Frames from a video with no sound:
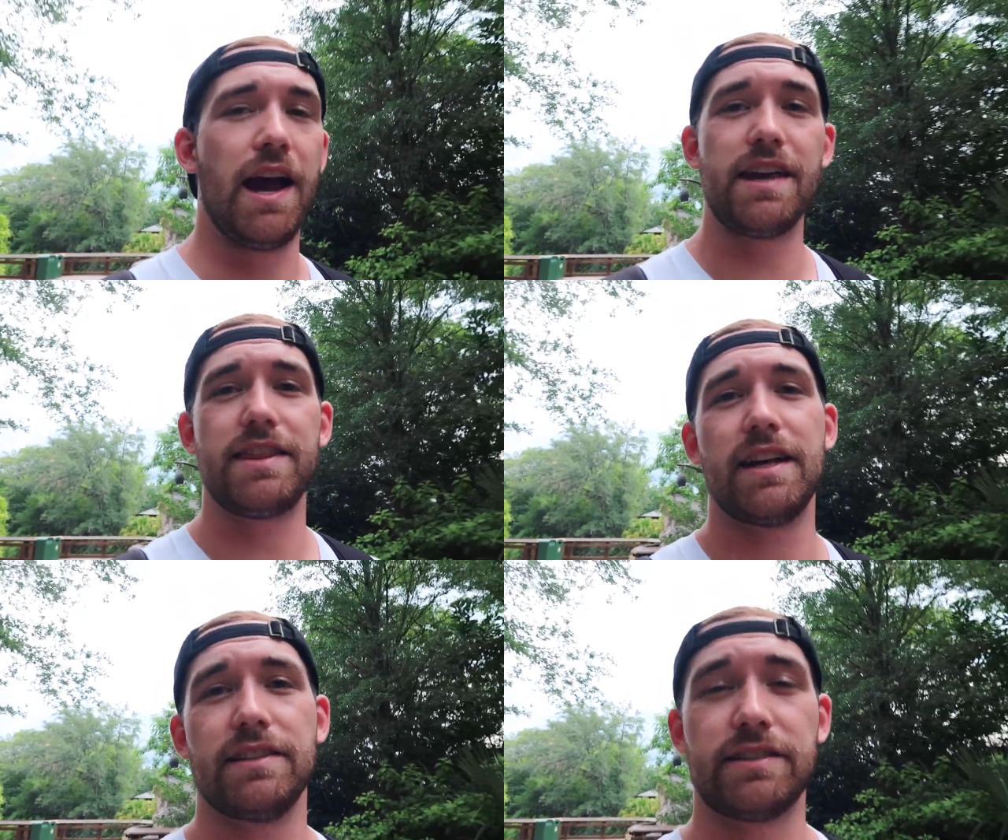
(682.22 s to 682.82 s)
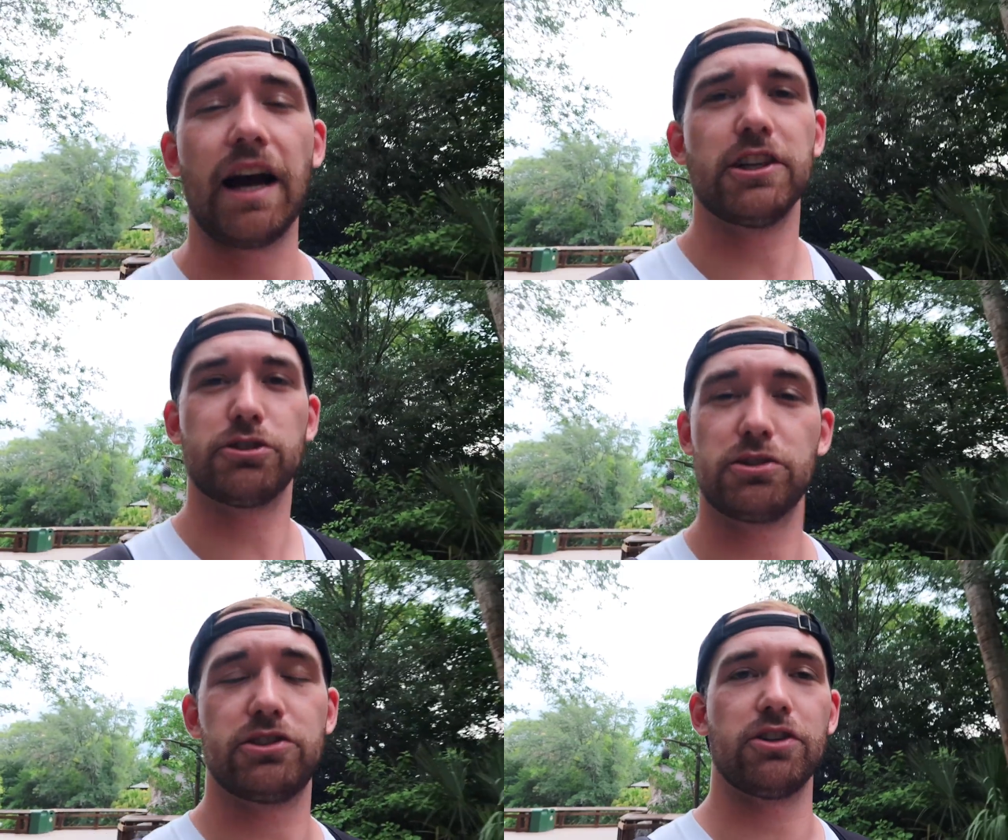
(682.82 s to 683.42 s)
Anything that's
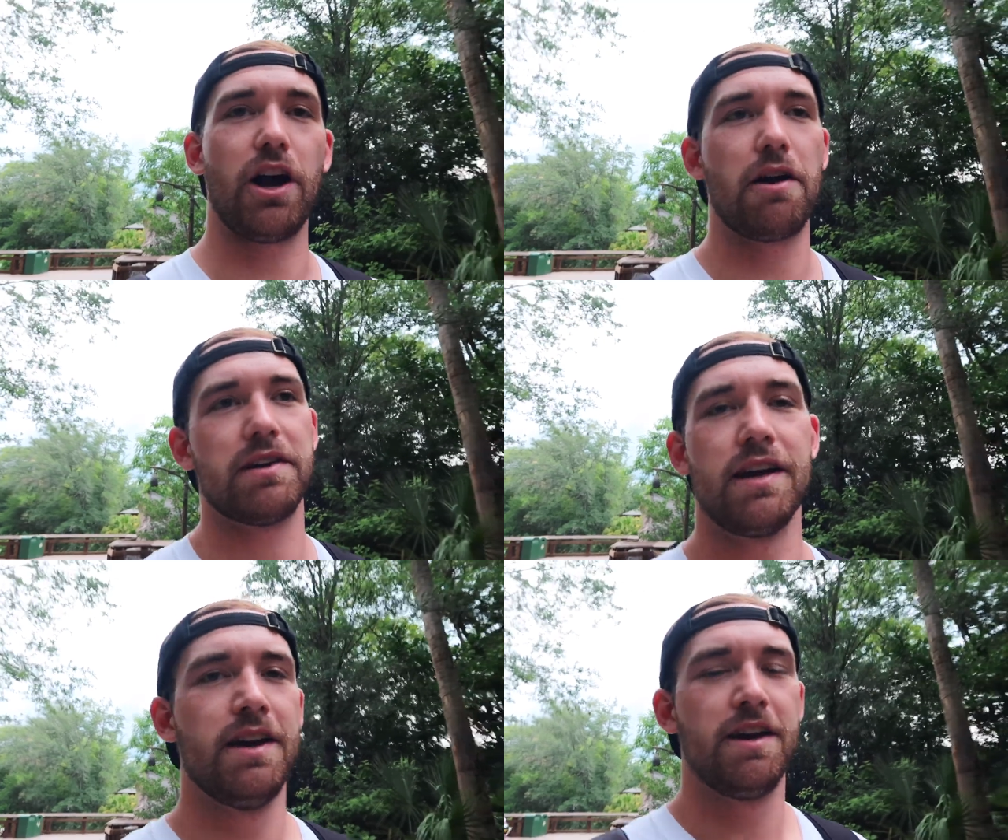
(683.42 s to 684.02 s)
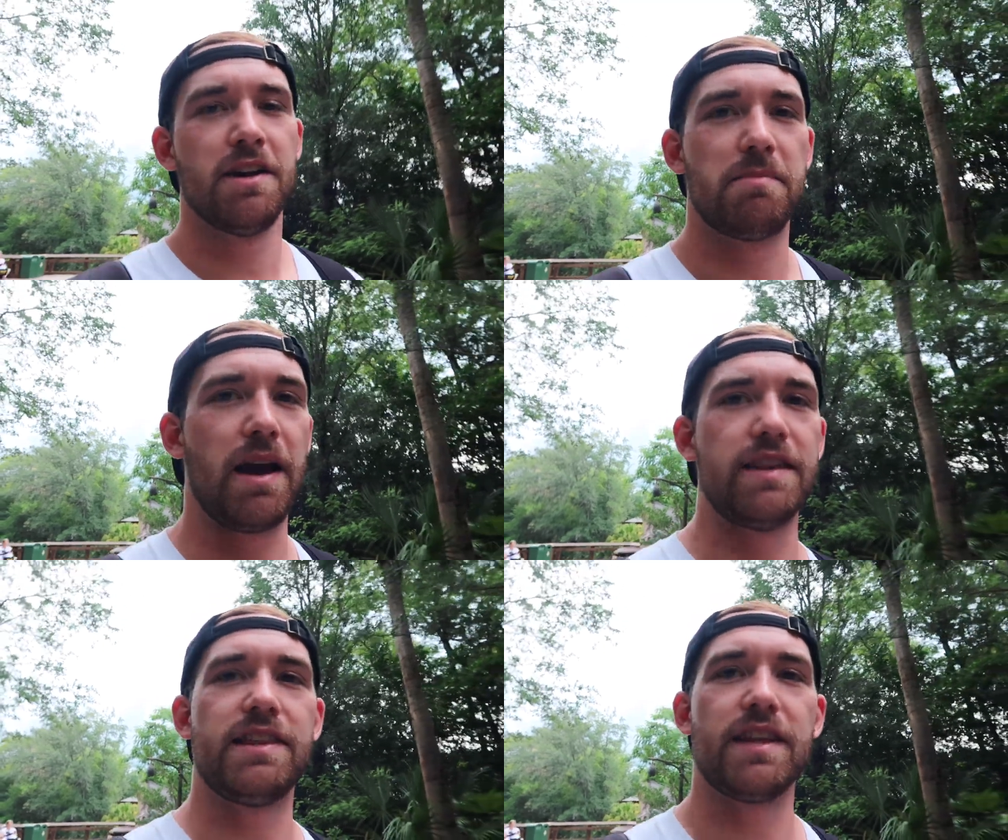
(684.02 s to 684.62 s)
Dinosaur's still going.
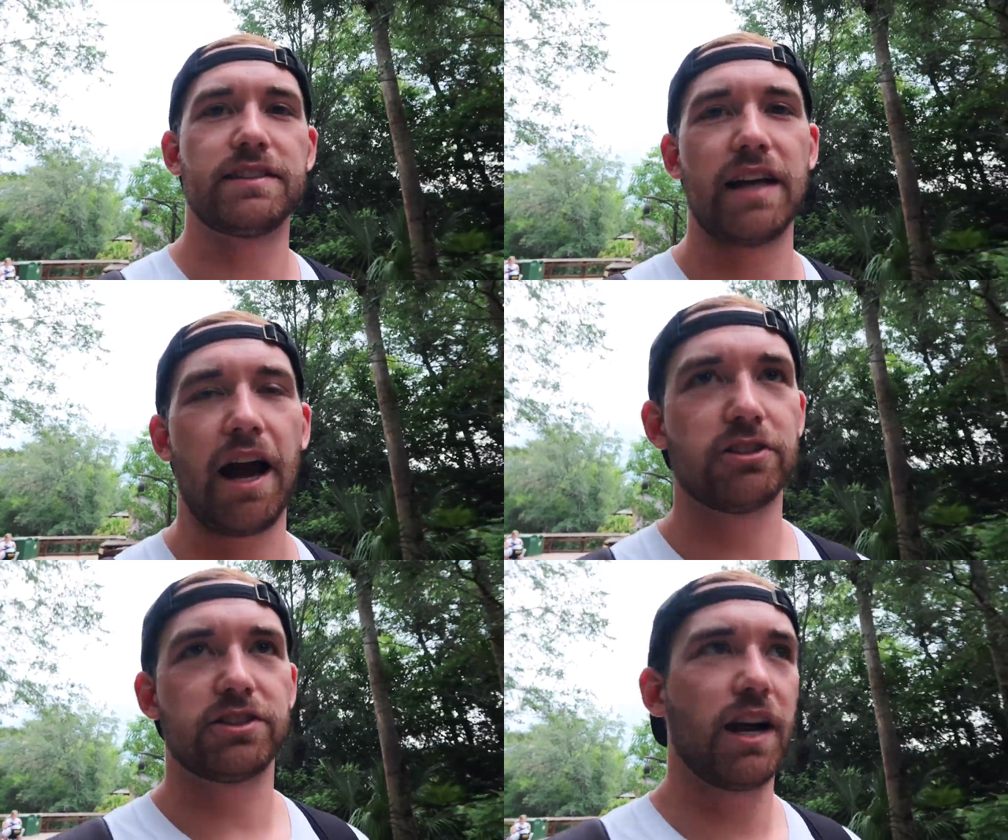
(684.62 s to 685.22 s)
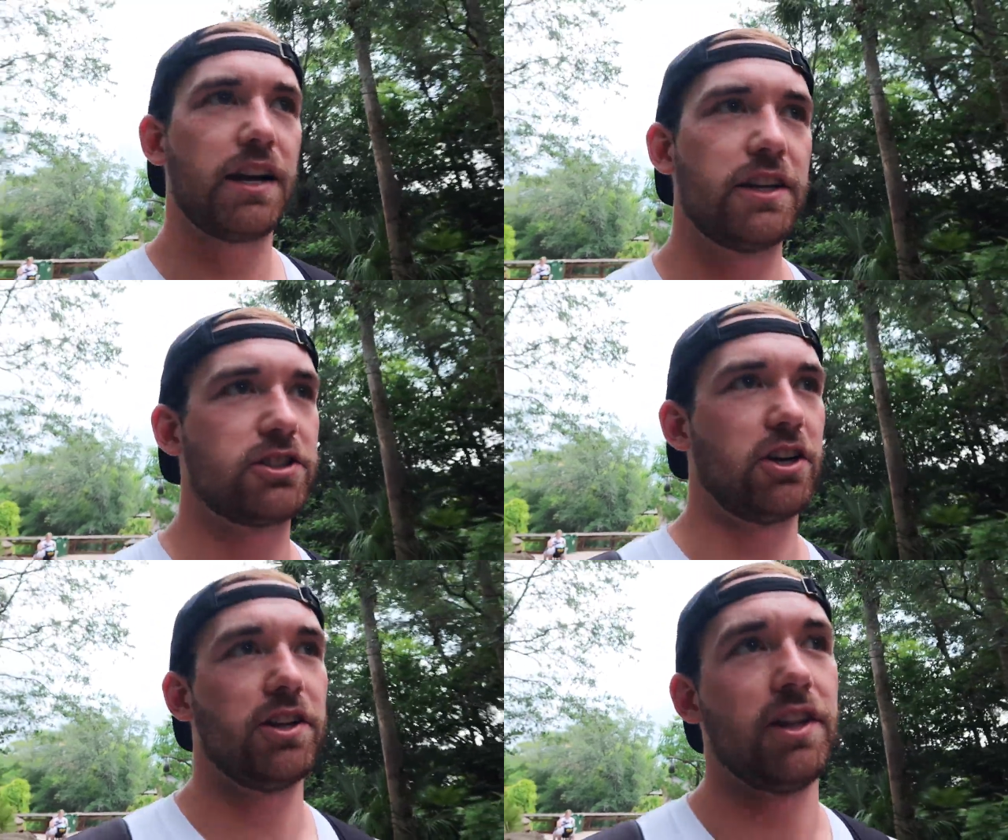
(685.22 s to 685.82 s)
But anything that's outside is
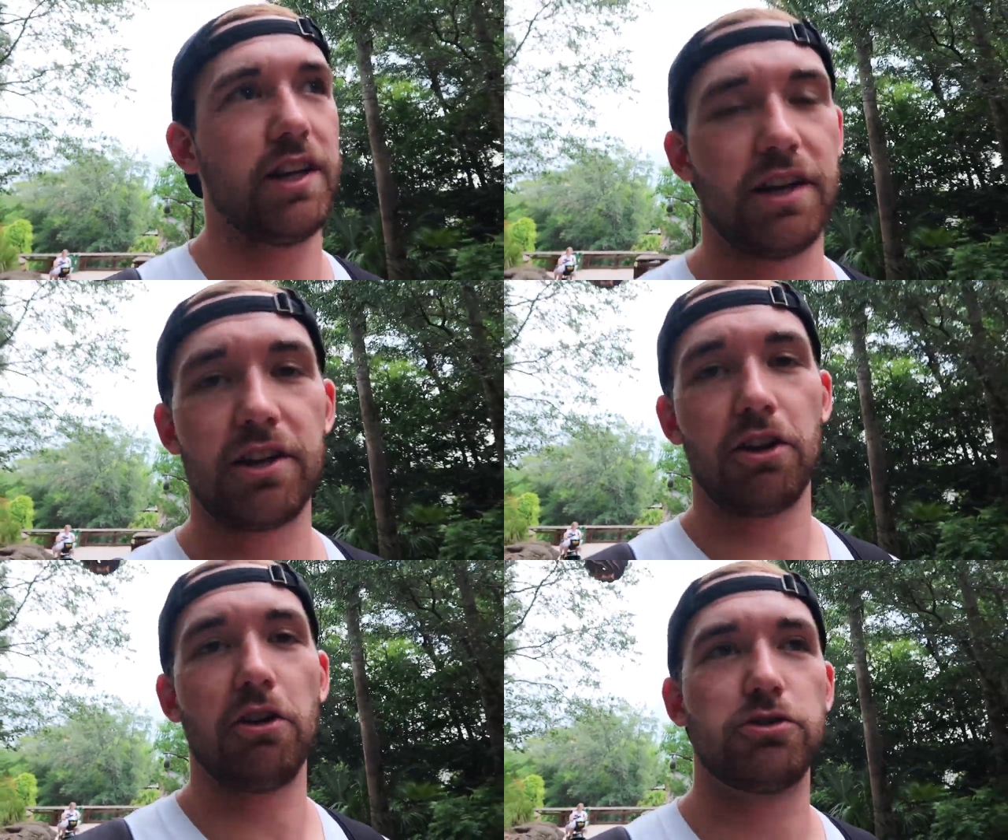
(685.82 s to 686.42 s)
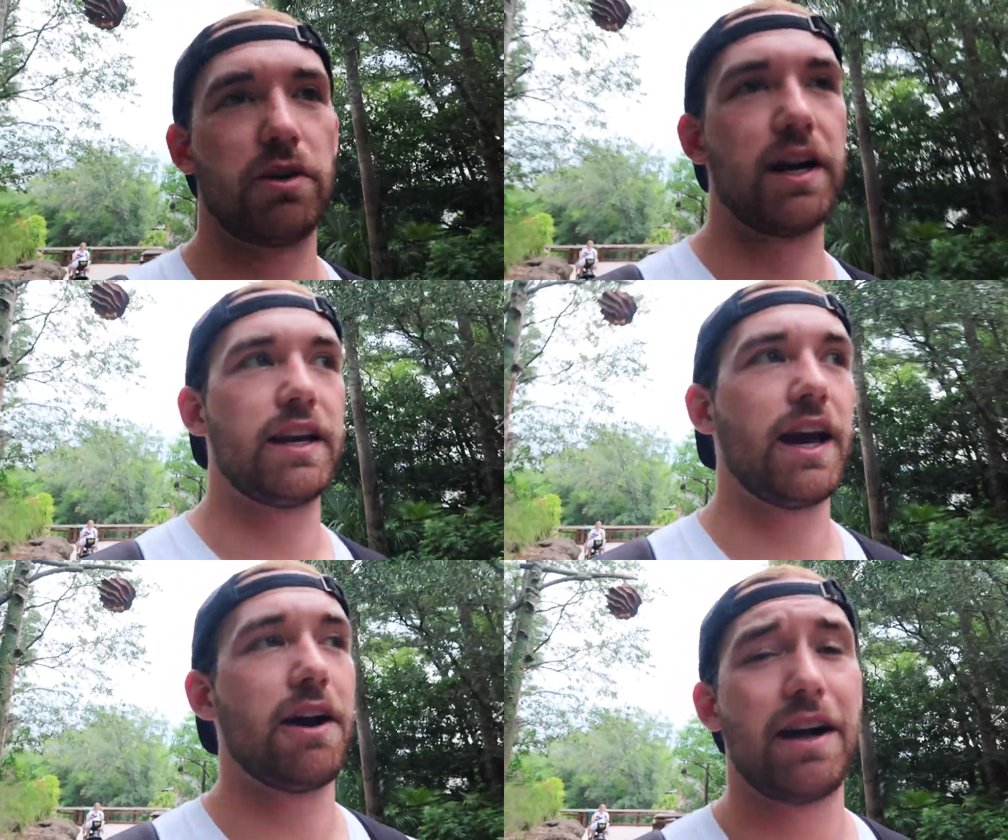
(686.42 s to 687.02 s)
currently closed
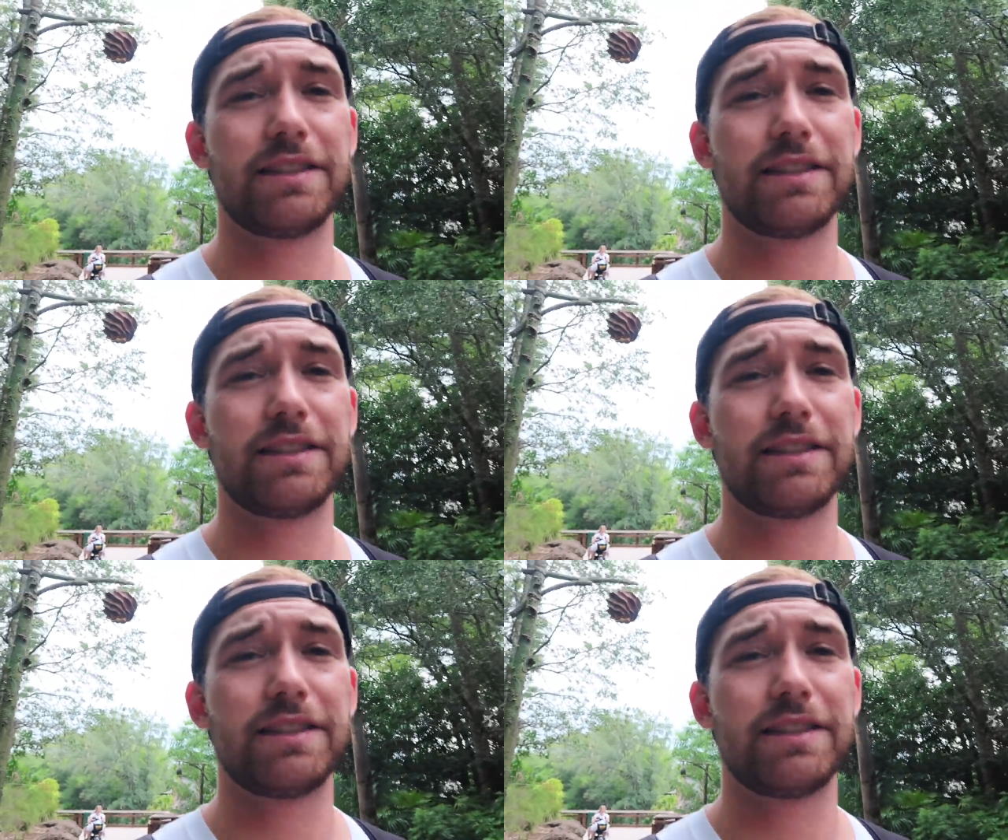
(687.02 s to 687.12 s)
right now.